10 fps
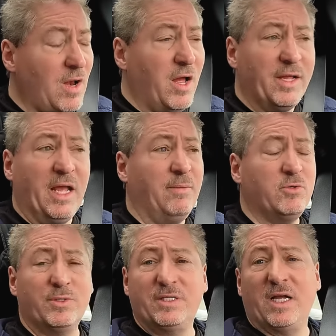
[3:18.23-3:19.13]
I came
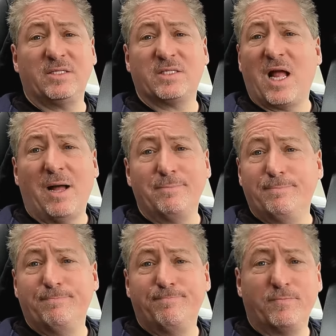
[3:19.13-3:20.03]
to a dead stop
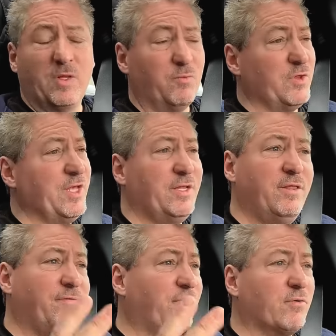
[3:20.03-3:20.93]
within
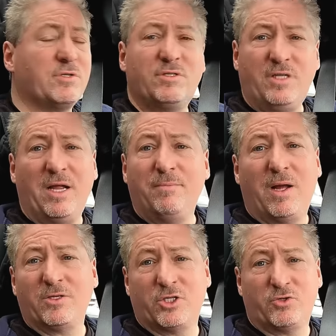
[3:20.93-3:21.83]
the first 10
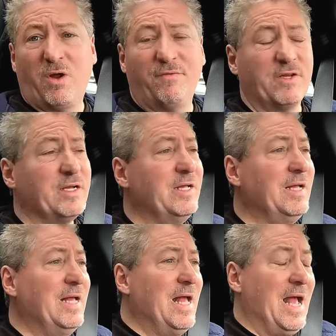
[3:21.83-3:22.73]
miles of driving.
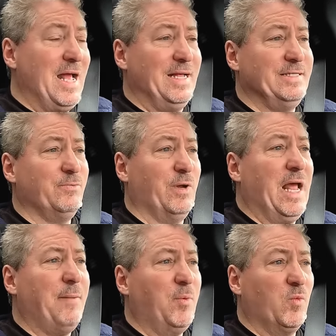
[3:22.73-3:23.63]
And what
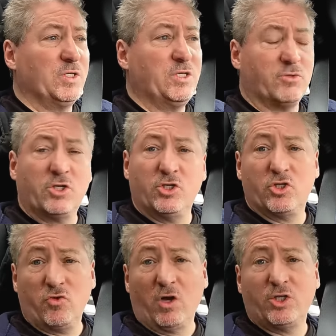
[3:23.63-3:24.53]
happened was there was
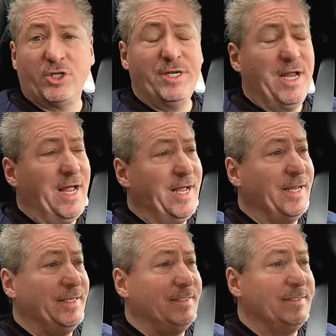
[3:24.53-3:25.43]
construction,
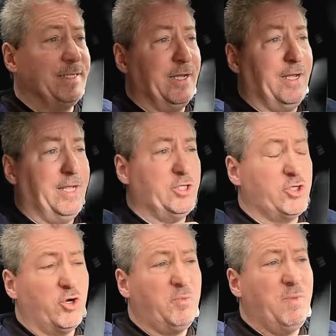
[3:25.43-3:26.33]
and it
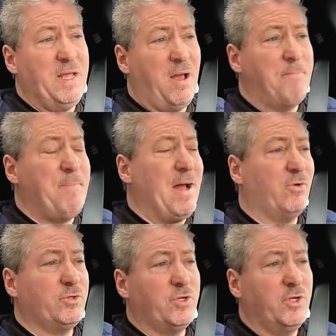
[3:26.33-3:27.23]
took me about